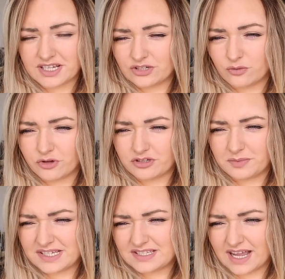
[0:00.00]
I don't want to
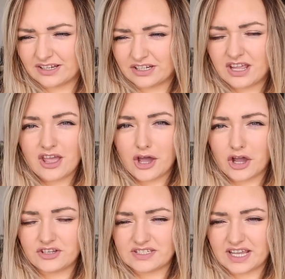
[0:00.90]
be standing
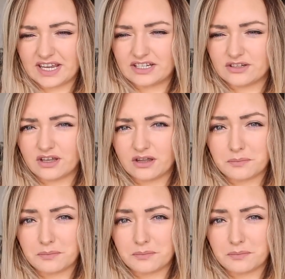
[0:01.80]
outside